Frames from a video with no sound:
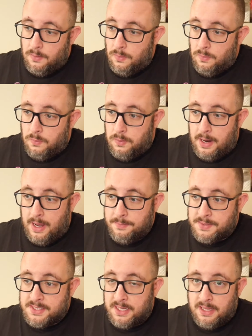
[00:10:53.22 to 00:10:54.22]
when
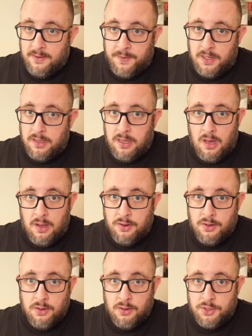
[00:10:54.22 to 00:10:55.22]
I'm significantly
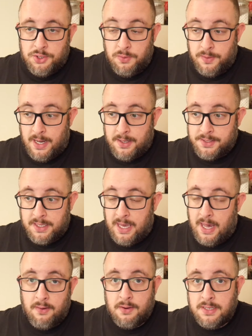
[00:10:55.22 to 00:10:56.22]
under 2,000
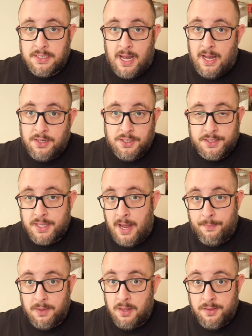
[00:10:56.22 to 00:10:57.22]
calories,
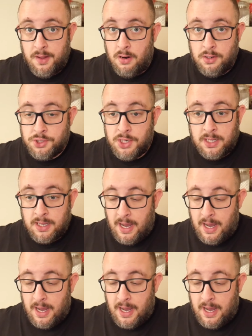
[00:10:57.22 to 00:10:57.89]
I'm lethargic.